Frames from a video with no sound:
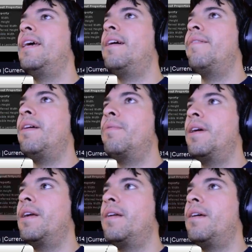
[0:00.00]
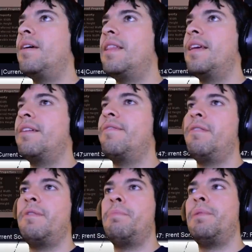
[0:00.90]
I'm not worried. I think if we
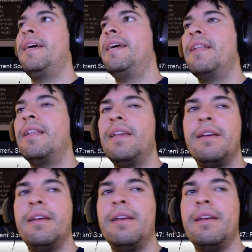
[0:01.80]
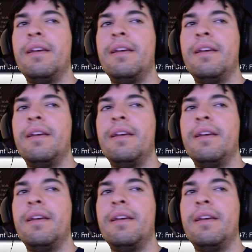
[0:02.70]
replay it, it'll be good.